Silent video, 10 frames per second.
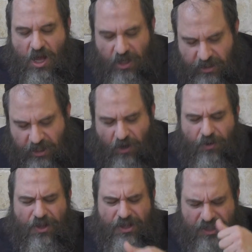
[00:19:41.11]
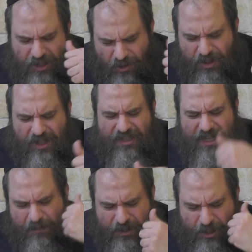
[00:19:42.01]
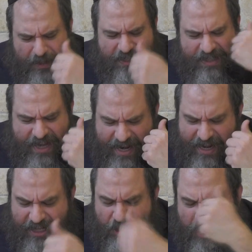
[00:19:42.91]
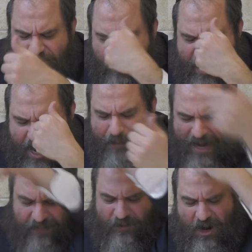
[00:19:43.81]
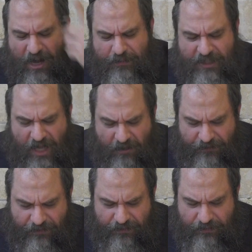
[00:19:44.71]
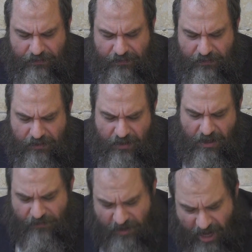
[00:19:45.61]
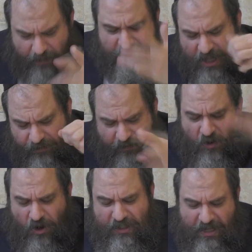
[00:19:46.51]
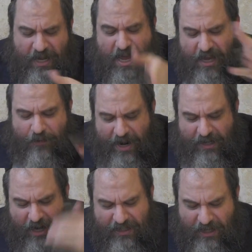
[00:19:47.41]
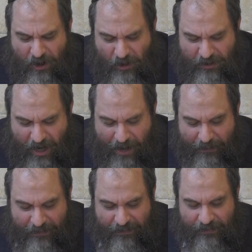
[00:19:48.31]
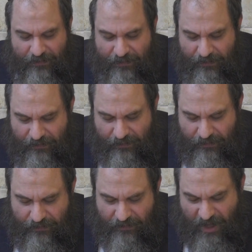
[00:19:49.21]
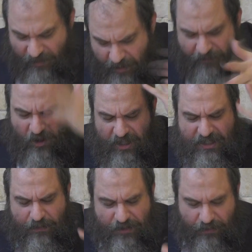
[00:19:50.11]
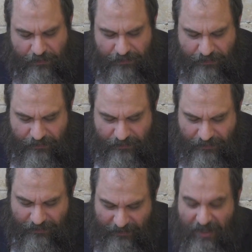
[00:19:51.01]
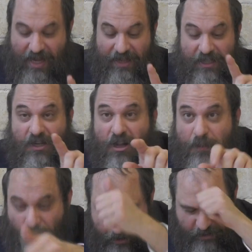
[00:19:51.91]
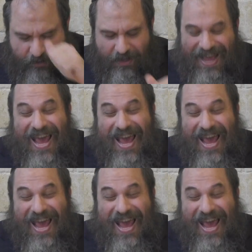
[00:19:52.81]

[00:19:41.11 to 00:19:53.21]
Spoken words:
So the tzimtzum is needed just for him, not for God Himself. For God Himself, of course, he recognized it the whole time. Even before the Tzimtzum. There's another point.